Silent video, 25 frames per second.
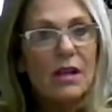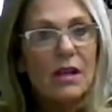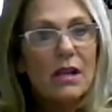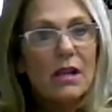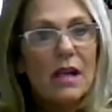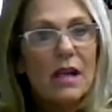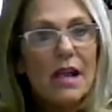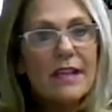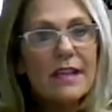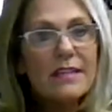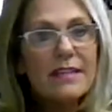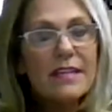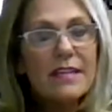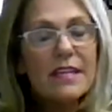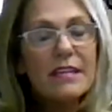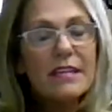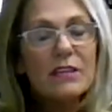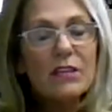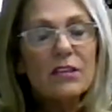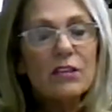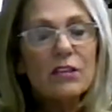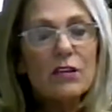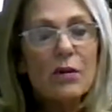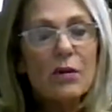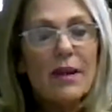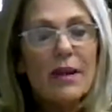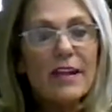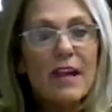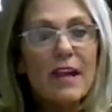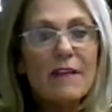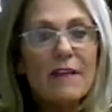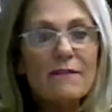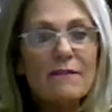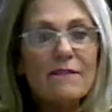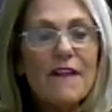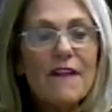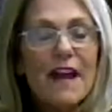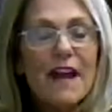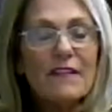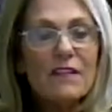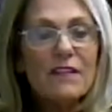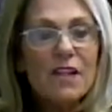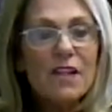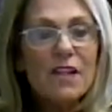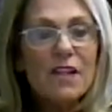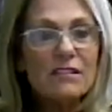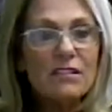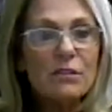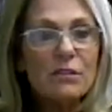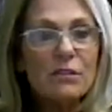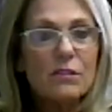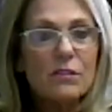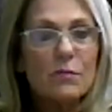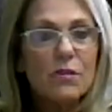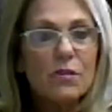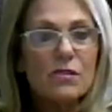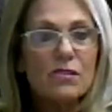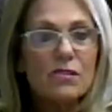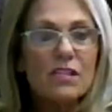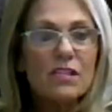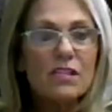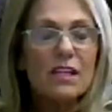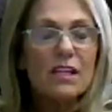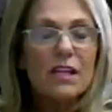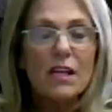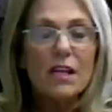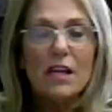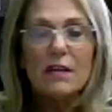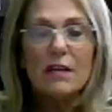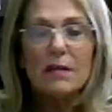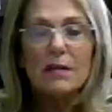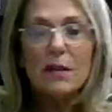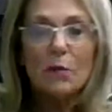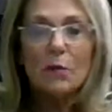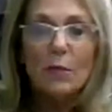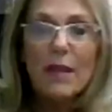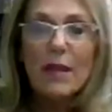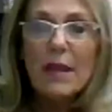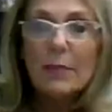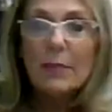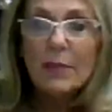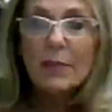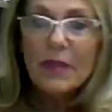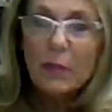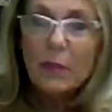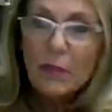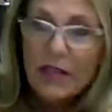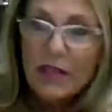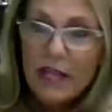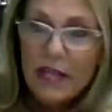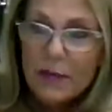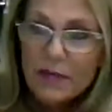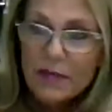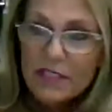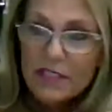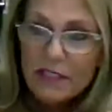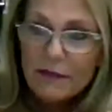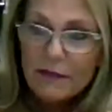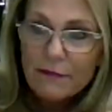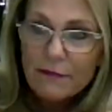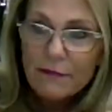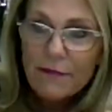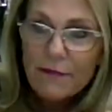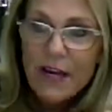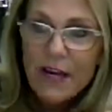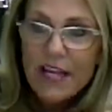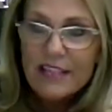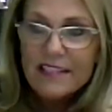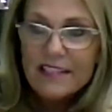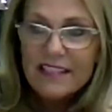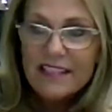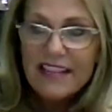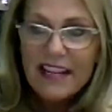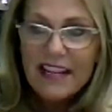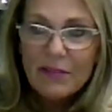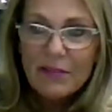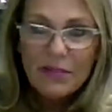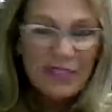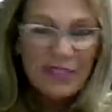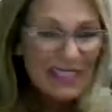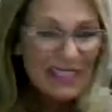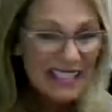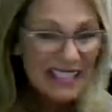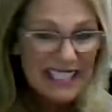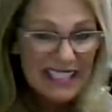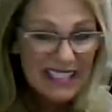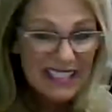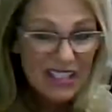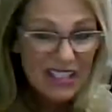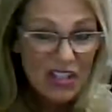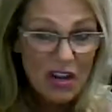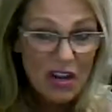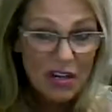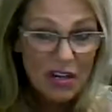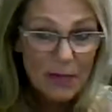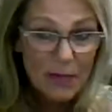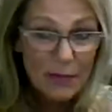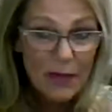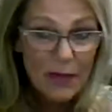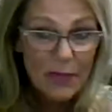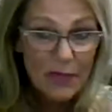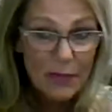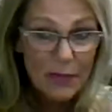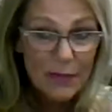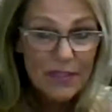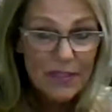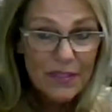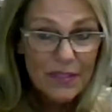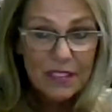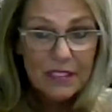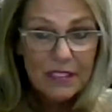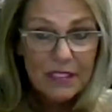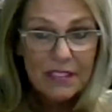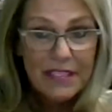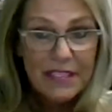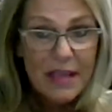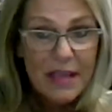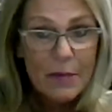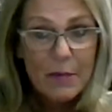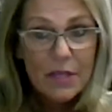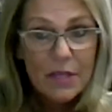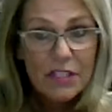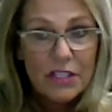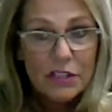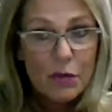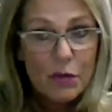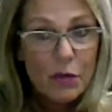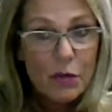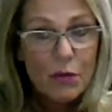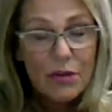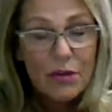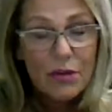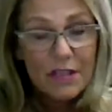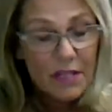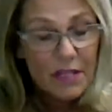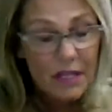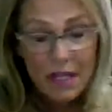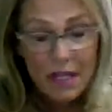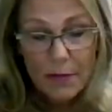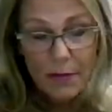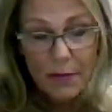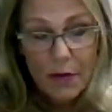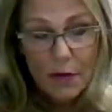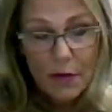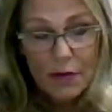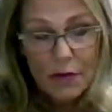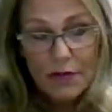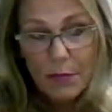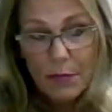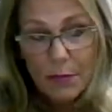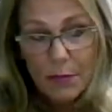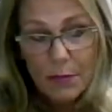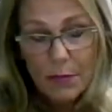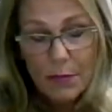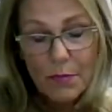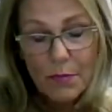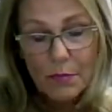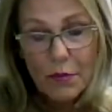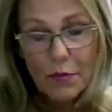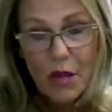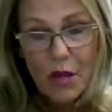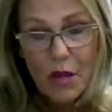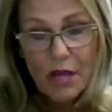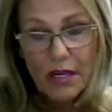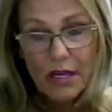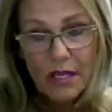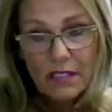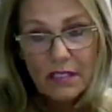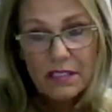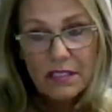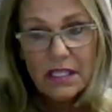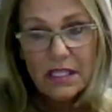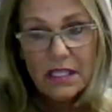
I think, you know, I got five customers and a, and a rep when I was in France, and I really didn't talk about the business that much or the, or the product